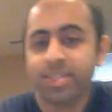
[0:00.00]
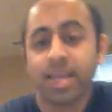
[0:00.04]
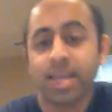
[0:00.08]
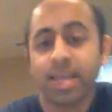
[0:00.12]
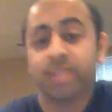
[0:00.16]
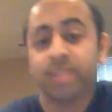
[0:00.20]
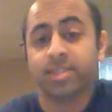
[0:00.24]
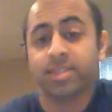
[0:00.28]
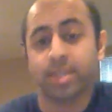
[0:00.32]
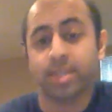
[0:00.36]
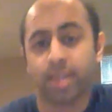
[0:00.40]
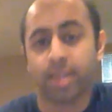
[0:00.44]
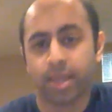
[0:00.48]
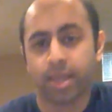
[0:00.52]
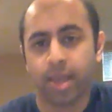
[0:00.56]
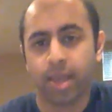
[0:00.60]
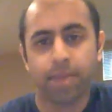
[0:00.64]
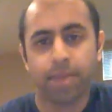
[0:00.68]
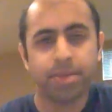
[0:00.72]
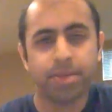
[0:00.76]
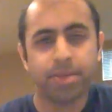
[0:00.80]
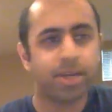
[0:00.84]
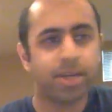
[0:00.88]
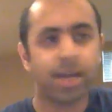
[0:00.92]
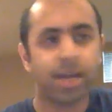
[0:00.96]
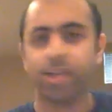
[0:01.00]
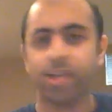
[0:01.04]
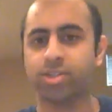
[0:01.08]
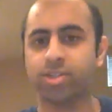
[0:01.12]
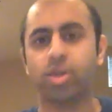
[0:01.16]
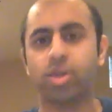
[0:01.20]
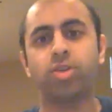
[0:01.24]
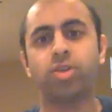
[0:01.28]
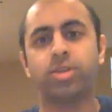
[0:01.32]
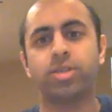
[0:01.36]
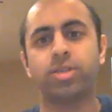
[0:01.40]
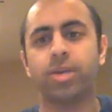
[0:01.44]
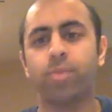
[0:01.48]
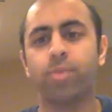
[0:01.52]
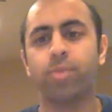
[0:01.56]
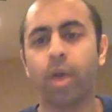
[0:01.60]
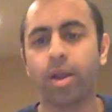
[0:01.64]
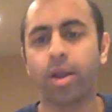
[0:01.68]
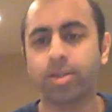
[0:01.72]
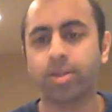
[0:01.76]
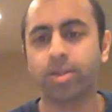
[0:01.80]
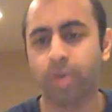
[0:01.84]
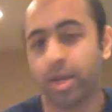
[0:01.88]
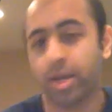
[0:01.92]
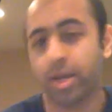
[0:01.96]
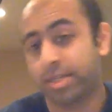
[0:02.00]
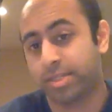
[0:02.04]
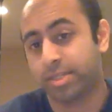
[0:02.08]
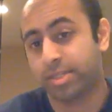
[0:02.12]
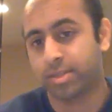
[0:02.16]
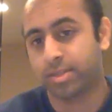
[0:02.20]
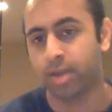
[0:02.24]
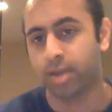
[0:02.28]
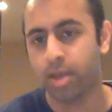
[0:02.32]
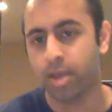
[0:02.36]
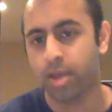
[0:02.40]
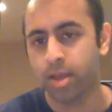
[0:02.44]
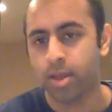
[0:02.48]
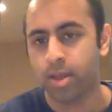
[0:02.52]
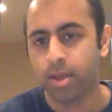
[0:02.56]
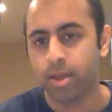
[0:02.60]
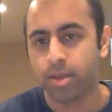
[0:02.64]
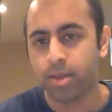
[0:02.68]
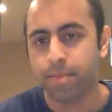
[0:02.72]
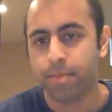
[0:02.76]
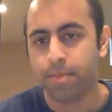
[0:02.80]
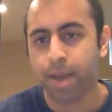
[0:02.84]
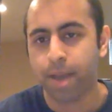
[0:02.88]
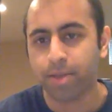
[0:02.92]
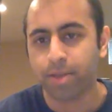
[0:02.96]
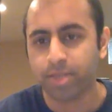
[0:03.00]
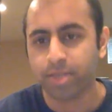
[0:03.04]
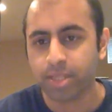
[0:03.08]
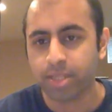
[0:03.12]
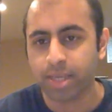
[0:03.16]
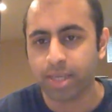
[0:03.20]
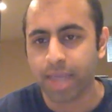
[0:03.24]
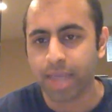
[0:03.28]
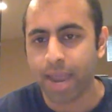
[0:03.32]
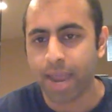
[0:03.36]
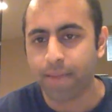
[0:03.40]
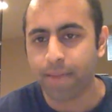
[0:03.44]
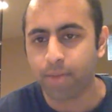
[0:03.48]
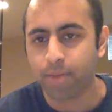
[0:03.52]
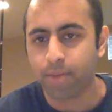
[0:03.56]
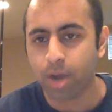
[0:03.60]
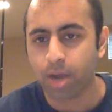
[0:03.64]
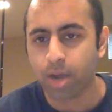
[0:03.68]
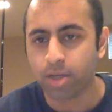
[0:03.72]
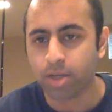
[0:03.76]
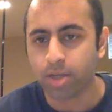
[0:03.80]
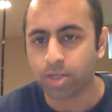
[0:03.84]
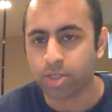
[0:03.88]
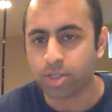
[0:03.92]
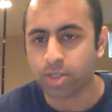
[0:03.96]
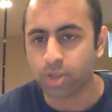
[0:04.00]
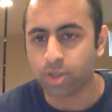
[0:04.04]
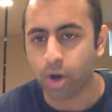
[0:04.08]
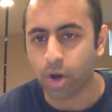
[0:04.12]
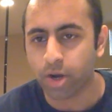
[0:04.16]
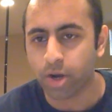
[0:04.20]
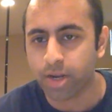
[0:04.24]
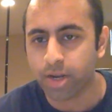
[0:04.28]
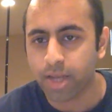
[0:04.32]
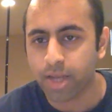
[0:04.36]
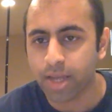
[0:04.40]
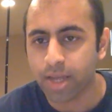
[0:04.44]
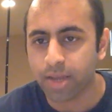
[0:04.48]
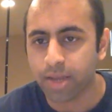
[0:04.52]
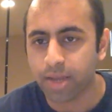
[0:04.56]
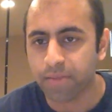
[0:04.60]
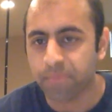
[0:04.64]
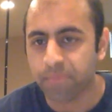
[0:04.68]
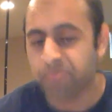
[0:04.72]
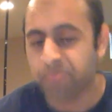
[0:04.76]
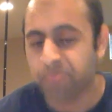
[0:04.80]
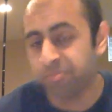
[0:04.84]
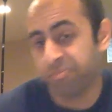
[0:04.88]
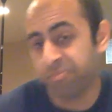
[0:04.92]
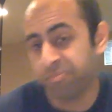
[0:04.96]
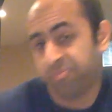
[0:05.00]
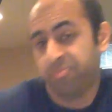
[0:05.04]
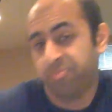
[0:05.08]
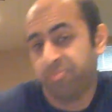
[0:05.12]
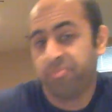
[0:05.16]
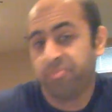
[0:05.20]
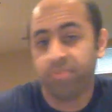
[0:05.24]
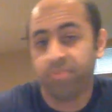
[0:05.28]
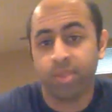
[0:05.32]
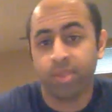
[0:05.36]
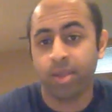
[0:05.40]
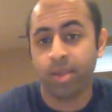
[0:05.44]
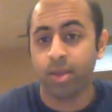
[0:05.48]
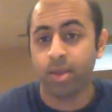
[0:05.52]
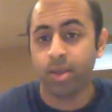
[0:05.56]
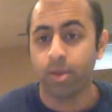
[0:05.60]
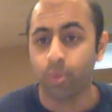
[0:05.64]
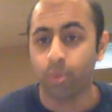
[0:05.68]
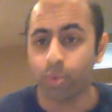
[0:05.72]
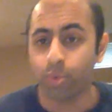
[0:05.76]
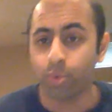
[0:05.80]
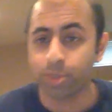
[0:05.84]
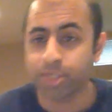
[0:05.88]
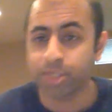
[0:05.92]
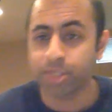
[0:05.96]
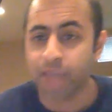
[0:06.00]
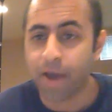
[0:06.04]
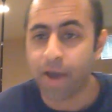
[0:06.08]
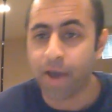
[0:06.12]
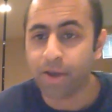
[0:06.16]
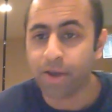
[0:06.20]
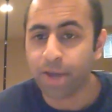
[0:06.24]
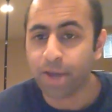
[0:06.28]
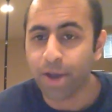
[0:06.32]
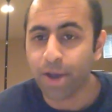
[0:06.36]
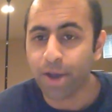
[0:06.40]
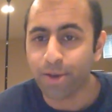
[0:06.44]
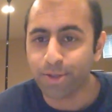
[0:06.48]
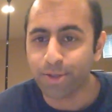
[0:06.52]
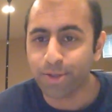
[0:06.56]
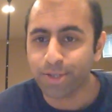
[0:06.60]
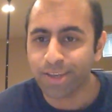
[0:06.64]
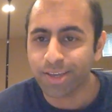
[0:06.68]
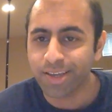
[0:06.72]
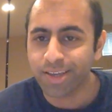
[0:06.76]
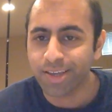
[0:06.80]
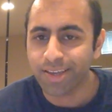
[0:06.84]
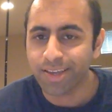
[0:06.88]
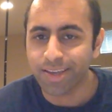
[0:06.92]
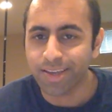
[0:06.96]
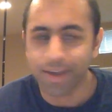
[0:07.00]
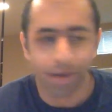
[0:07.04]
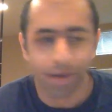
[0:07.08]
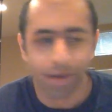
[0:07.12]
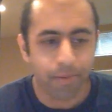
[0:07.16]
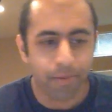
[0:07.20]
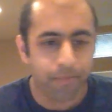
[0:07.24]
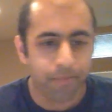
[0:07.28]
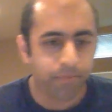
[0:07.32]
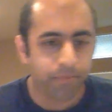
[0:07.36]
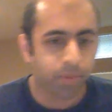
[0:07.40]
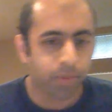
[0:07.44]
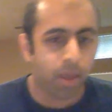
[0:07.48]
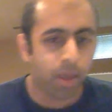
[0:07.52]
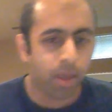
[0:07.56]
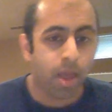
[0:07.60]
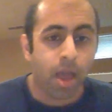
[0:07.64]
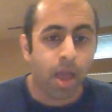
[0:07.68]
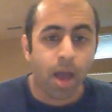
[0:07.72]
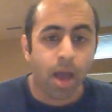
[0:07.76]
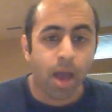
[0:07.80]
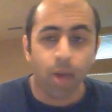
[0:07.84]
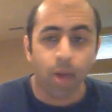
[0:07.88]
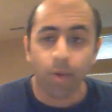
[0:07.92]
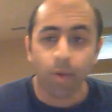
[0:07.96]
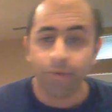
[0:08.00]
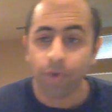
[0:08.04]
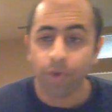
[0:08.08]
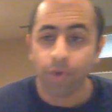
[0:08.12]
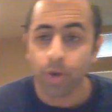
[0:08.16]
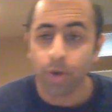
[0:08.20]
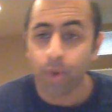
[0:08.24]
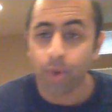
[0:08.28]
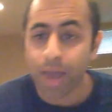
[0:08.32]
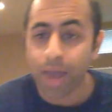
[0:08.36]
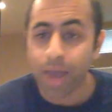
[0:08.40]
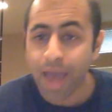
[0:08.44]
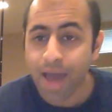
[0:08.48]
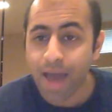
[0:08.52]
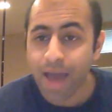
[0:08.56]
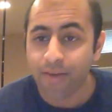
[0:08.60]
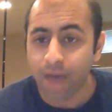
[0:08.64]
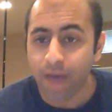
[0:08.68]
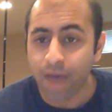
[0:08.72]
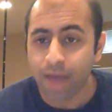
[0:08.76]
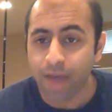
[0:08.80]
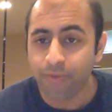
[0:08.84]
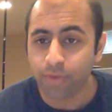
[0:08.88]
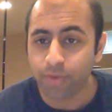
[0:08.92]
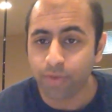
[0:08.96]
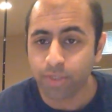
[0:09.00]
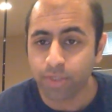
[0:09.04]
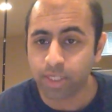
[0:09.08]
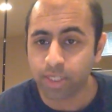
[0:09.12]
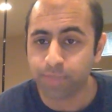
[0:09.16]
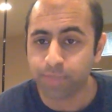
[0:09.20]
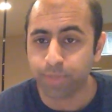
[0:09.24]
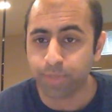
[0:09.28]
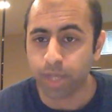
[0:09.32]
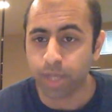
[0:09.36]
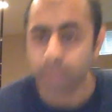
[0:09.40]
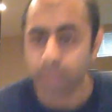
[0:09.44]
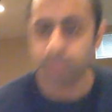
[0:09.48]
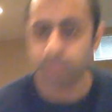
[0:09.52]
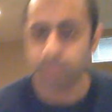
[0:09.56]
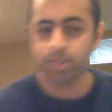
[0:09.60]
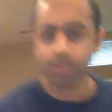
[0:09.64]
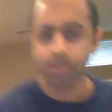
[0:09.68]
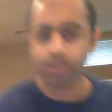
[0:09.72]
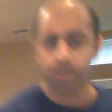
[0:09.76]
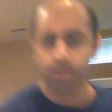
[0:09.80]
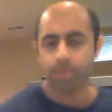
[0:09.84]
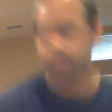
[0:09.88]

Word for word: to test it. Like I mean, you got to start somewhere, so I just mounted the camera and just started it, and we'll see how it goes. You know. What phone do I have? iPhone 6 Plus.